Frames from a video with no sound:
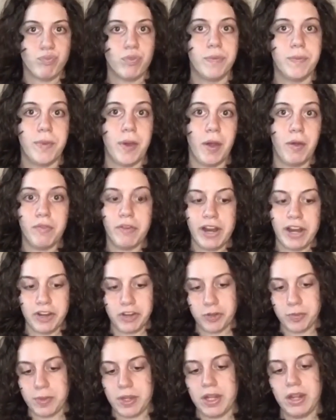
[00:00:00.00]

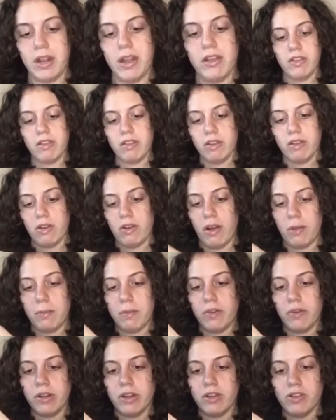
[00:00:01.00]
arrangement. So I'm
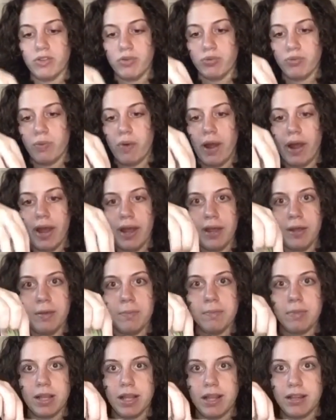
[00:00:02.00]
going to try
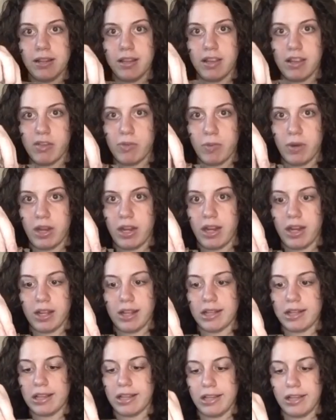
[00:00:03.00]
planting this one in it
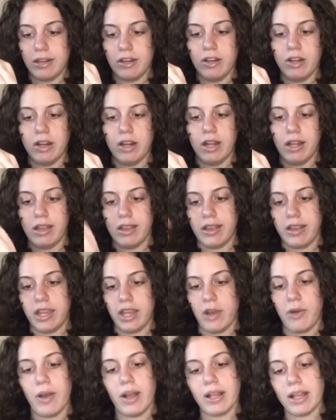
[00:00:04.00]
clear and see
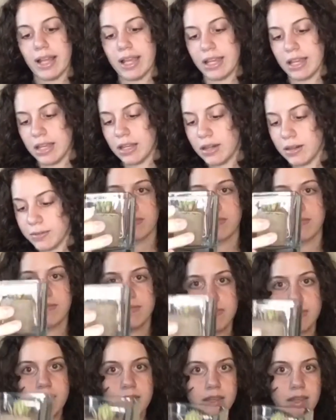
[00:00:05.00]
how I like it.
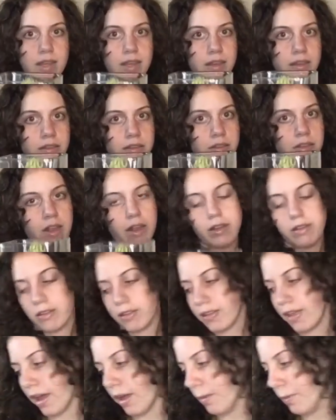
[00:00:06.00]
So that's
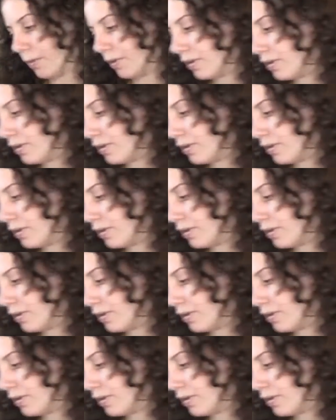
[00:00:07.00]
that one.